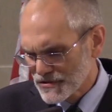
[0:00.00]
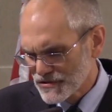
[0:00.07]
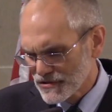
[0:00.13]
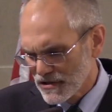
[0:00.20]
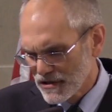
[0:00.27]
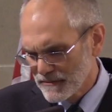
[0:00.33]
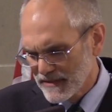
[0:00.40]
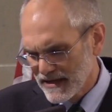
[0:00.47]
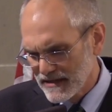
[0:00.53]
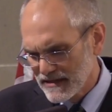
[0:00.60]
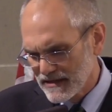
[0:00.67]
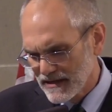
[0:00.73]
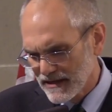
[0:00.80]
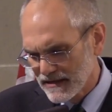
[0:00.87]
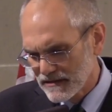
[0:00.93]
Psalm
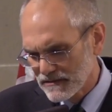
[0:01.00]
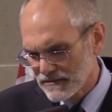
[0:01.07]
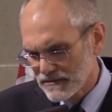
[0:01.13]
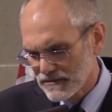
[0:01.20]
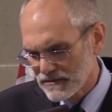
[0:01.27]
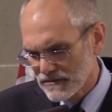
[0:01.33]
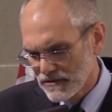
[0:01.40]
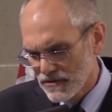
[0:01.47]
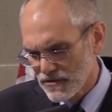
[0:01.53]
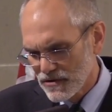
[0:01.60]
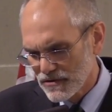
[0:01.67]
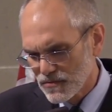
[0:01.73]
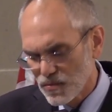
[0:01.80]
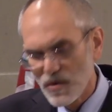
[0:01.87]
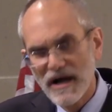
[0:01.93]
88,
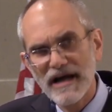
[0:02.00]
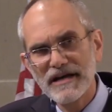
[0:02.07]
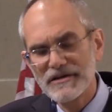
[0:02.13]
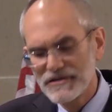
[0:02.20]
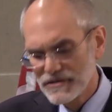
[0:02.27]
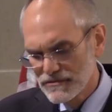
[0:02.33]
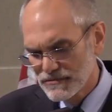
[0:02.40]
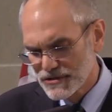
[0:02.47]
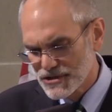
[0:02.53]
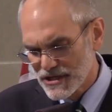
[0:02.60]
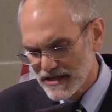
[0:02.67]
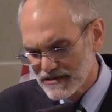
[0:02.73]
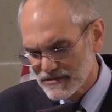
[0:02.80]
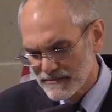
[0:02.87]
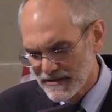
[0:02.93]
Lord, why do you
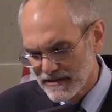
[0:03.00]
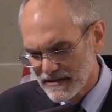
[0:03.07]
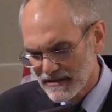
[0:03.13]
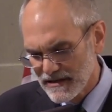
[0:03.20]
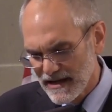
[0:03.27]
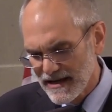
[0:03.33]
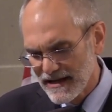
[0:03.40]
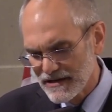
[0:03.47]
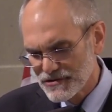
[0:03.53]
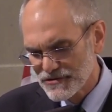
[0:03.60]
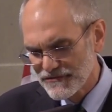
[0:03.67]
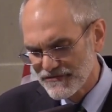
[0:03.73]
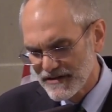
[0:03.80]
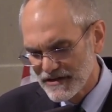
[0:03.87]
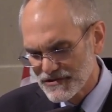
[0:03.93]
reject me and hide
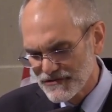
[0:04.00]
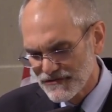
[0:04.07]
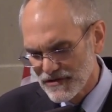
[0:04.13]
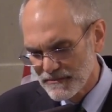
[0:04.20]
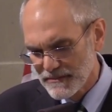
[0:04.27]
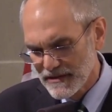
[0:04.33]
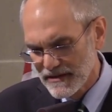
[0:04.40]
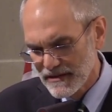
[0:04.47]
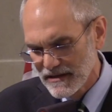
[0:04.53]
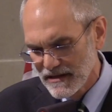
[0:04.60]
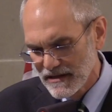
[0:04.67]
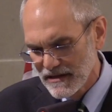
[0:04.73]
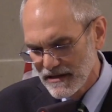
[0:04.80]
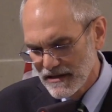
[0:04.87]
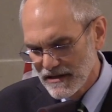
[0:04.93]
your face from me?
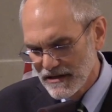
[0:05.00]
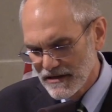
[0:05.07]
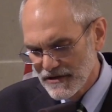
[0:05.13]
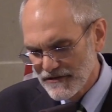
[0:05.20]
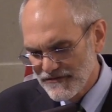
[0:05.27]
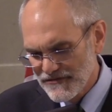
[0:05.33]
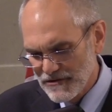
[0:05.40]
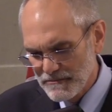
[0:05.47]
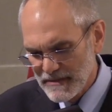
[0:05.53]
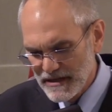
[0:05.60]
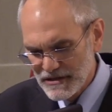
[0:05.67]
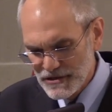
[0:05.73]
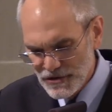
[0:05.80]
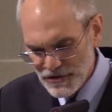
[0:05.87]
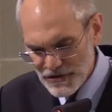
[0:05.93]
From
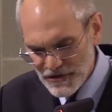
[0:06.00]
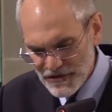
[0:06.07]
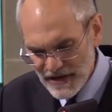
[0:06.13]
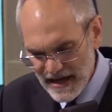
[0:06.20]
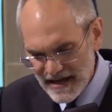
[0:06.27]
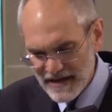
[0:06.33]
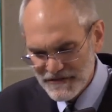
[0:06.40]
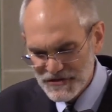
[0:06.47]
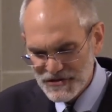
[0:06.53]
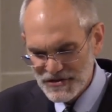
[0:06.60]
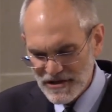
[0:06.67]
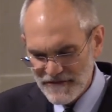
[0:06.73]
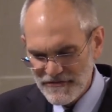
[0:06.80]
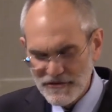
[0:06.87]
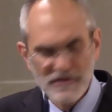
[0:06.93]
my youth I have
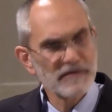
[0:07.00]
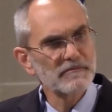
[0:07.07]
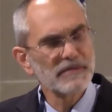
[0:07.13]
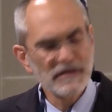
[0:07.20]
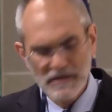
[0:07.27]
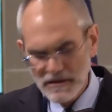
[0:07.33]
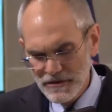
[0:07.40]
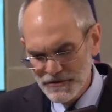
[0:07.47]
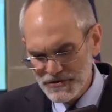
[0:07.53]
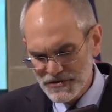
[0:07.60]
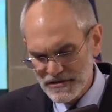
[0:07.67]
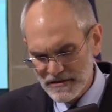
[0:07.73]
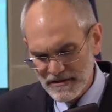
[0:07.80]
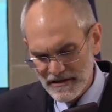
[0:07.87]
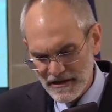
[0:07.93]
suffered and been
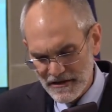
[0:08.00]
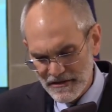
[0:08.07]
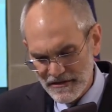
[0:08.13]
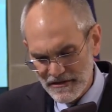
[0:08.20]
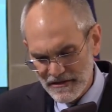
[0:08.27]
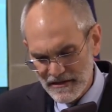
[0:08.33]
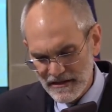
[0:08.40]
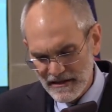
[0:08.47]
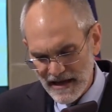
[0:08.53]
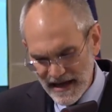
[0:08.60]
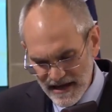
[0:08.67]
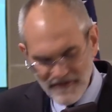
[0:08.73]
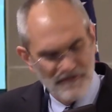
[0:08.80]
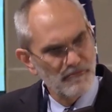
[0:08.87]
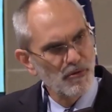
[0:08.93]
close to death.
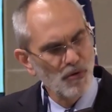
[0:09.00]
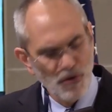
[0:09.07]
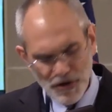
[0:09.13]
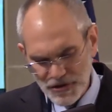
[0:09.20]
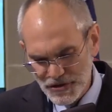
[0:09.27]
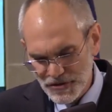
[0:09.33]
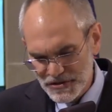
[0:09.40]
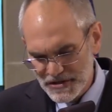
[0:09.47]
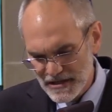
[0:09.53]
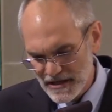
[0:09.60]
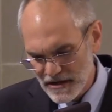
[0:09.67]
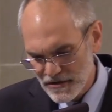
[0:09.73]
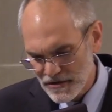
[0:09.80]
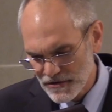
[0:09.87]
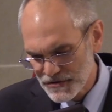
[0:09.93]
I have borne your
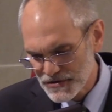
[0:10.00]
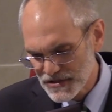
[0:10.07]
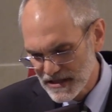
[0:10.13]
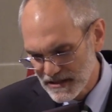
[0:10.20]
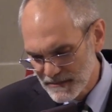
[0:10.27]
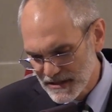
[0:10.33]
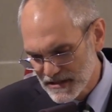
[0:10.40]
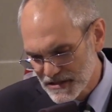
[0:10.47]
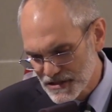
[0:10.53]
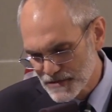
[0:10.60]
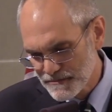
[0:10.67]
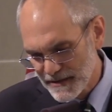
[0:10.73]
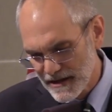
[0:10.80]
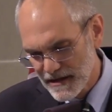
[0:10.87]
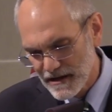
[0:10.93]
terrors and am in
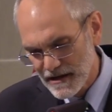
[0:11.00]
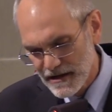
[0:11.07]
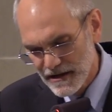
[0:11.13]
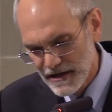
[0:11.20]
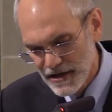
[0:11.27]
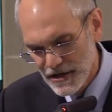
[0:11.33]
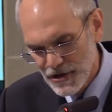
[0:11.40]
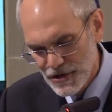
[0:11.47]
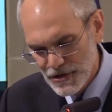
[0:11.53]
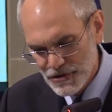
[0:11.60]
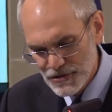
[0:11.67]
despair.